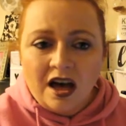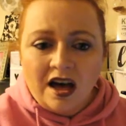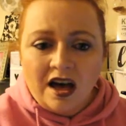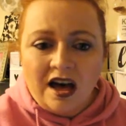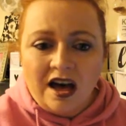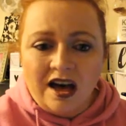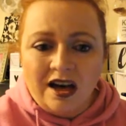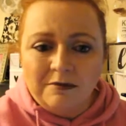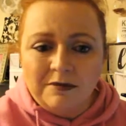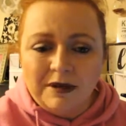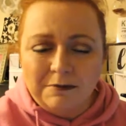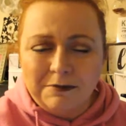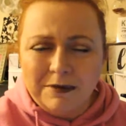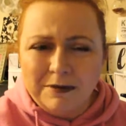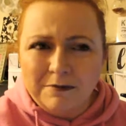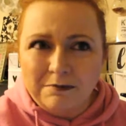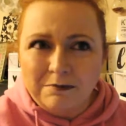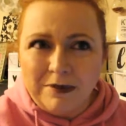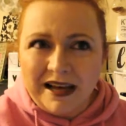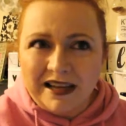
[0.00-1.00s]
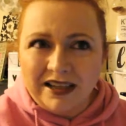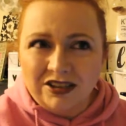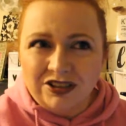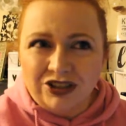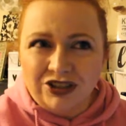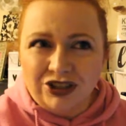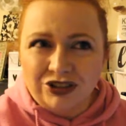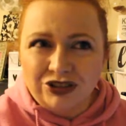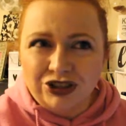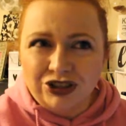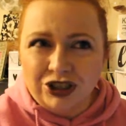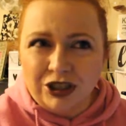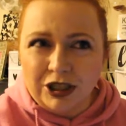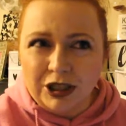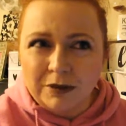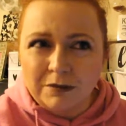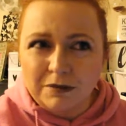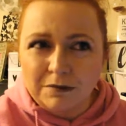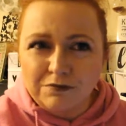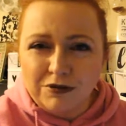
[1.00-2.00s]
Um, I've been back on
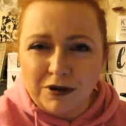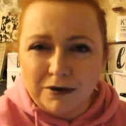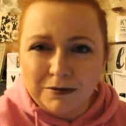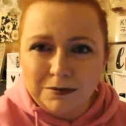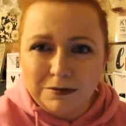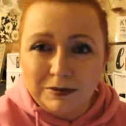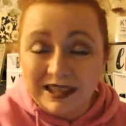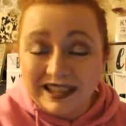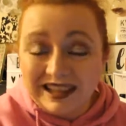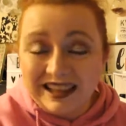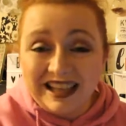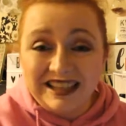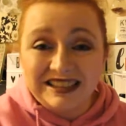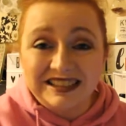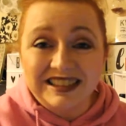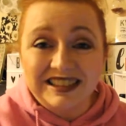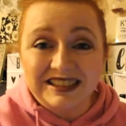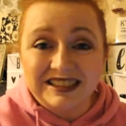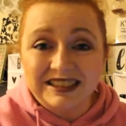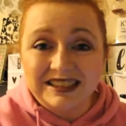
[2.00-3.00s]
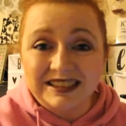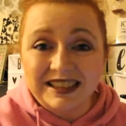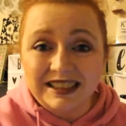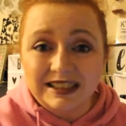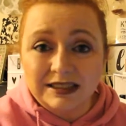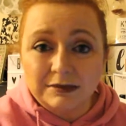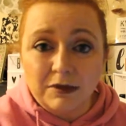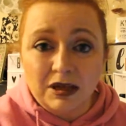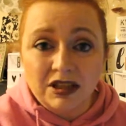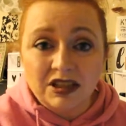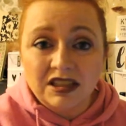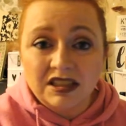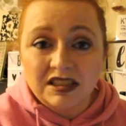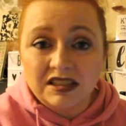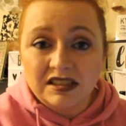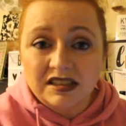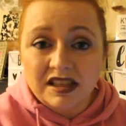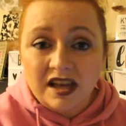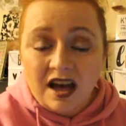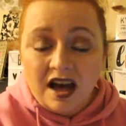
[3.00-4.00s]
YouTube probably less than six
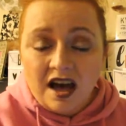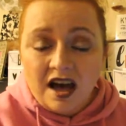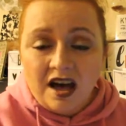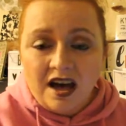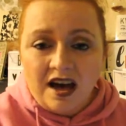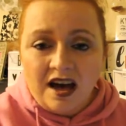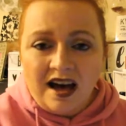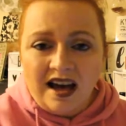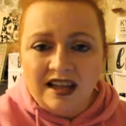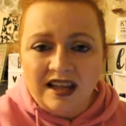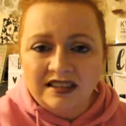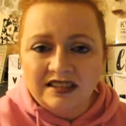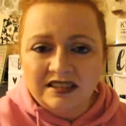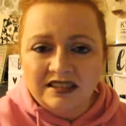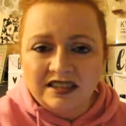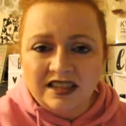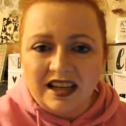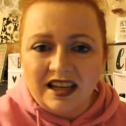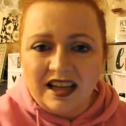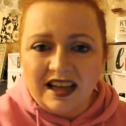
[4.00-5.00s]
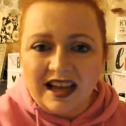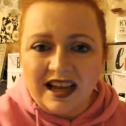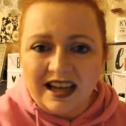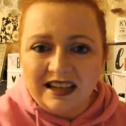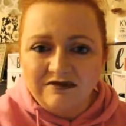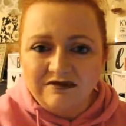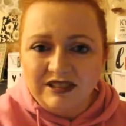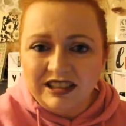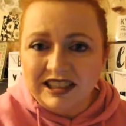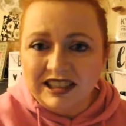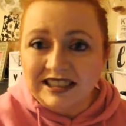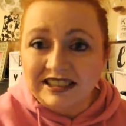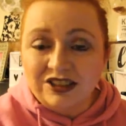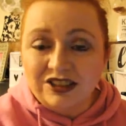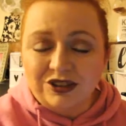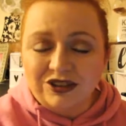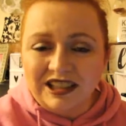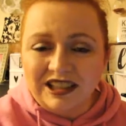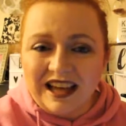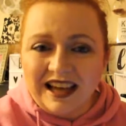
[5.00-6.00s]
months and I really
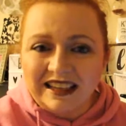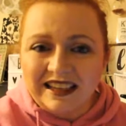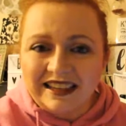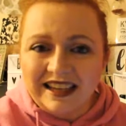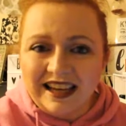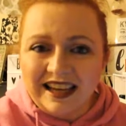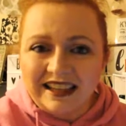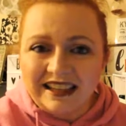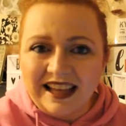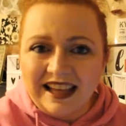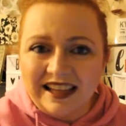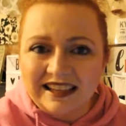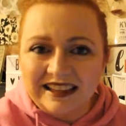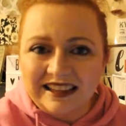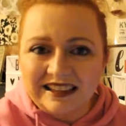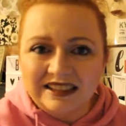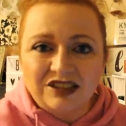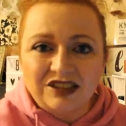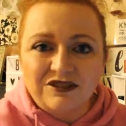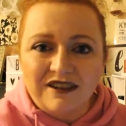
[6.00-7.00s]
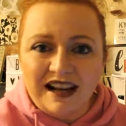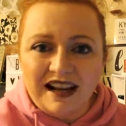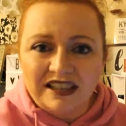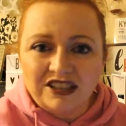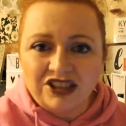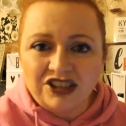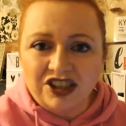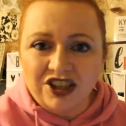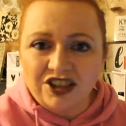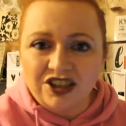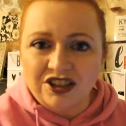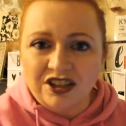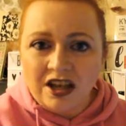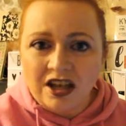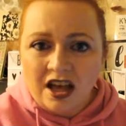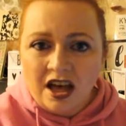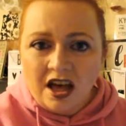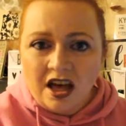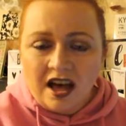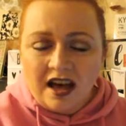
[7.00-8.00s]
do like it. I like the interaction.
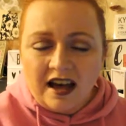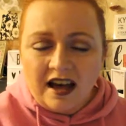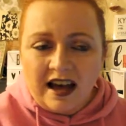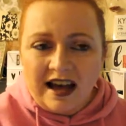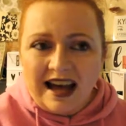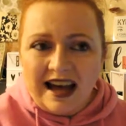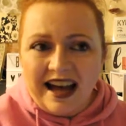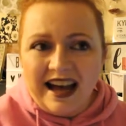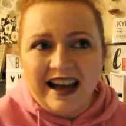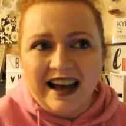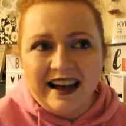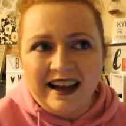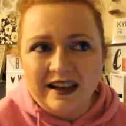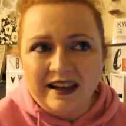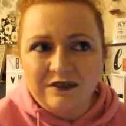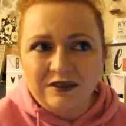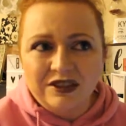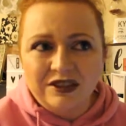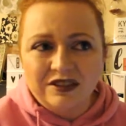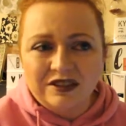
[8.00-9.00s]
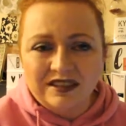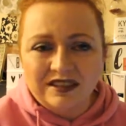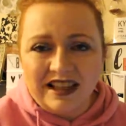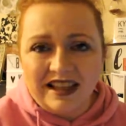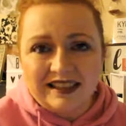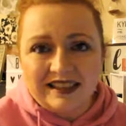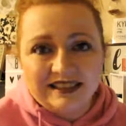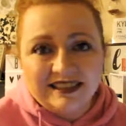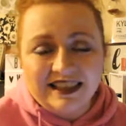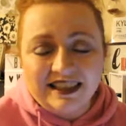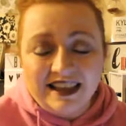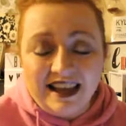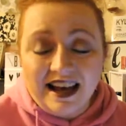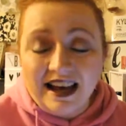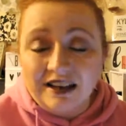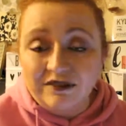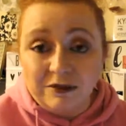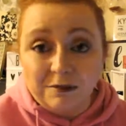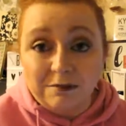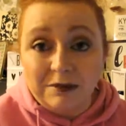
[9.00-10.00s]
I haven't, like I said, I
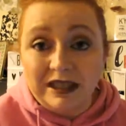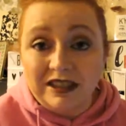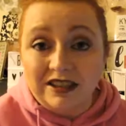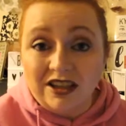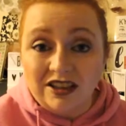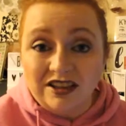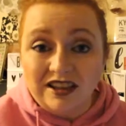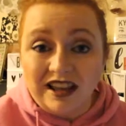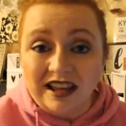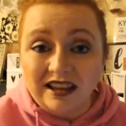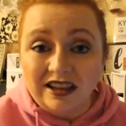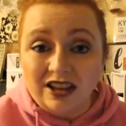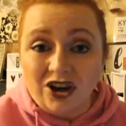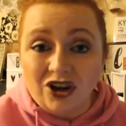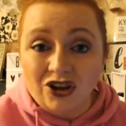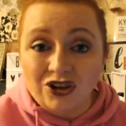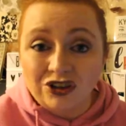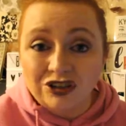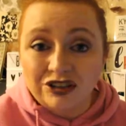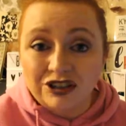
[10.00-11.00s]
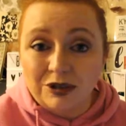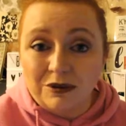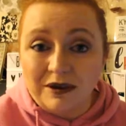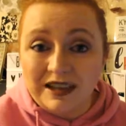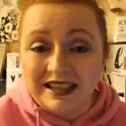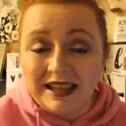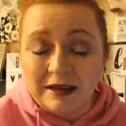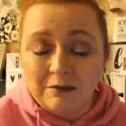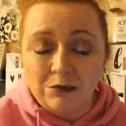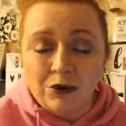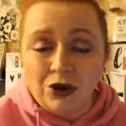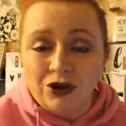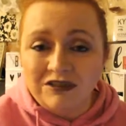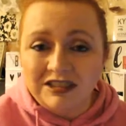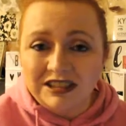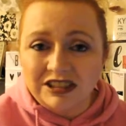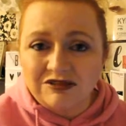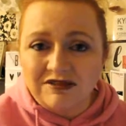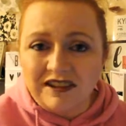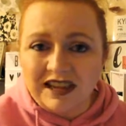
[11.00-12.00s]
haven't been on that long so I get more
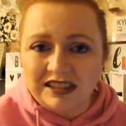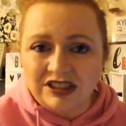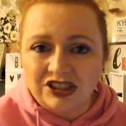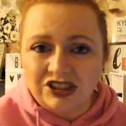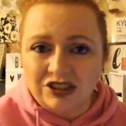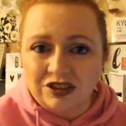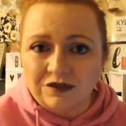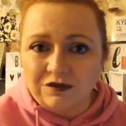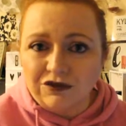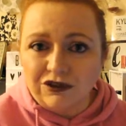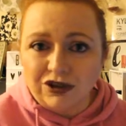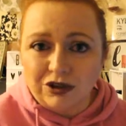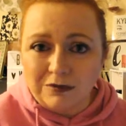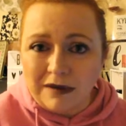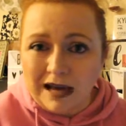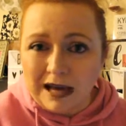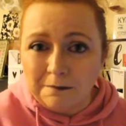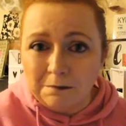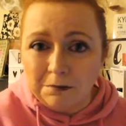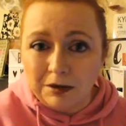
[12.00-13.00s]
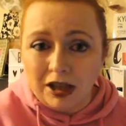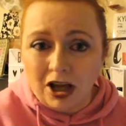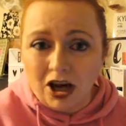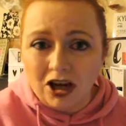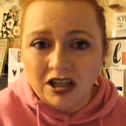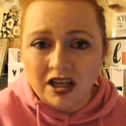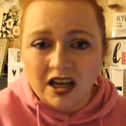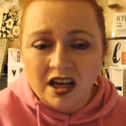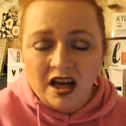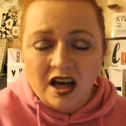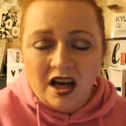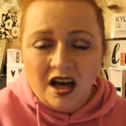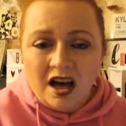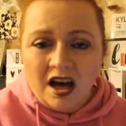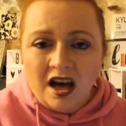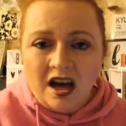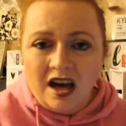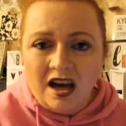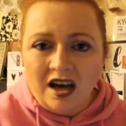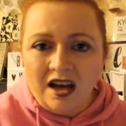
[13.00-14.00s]
interaction through my blog.
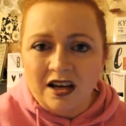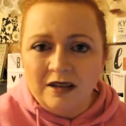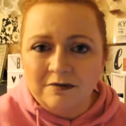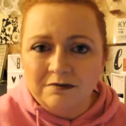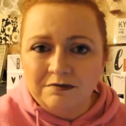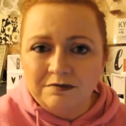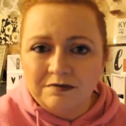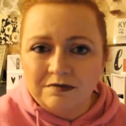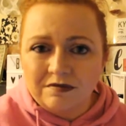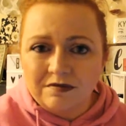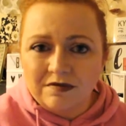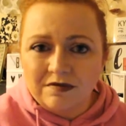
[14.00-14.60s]
Um,